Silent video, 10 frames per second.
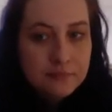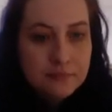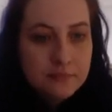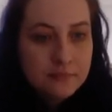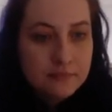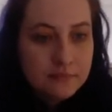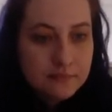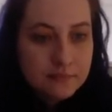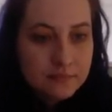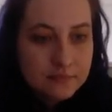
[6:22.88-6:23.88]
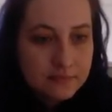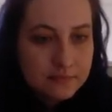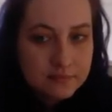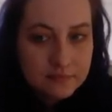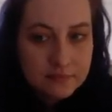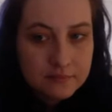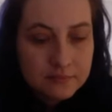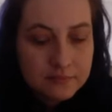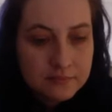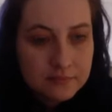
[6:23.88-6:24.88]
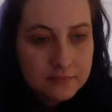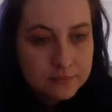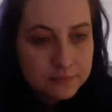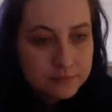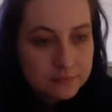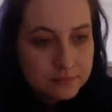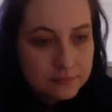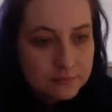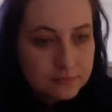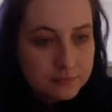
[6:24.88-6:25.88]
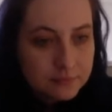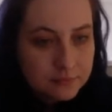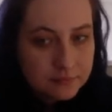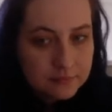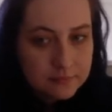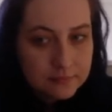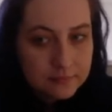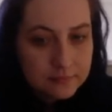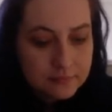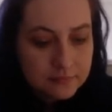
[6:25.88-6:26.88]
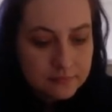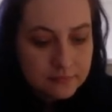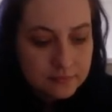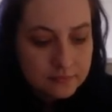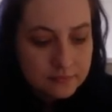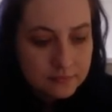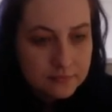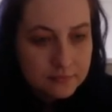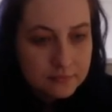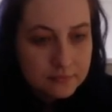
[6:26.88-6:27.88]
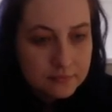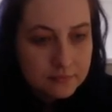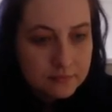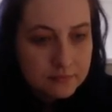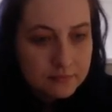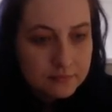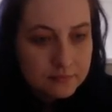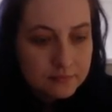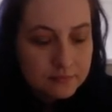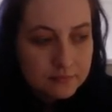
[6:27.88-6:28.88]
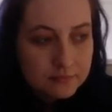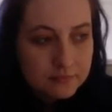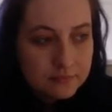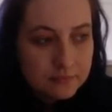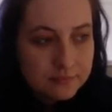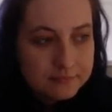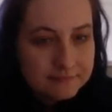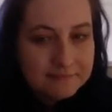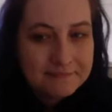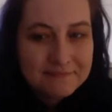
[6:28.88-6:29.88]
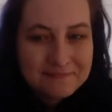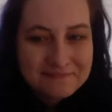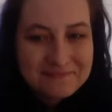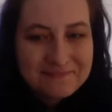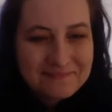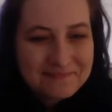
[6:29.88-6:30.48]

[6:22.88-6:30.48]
(silent)